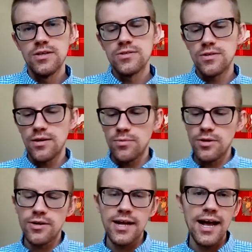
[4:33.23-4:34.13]
so that we
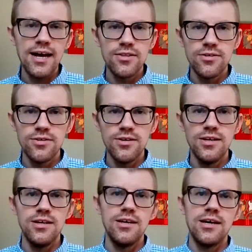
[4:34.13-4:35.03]
are gathered
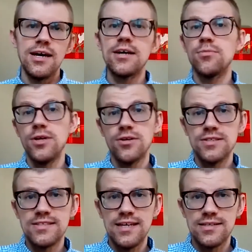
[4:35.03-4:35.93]
and we are
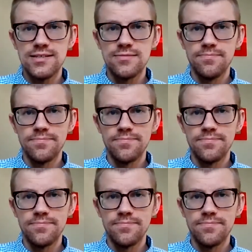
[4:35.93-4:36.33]
sent.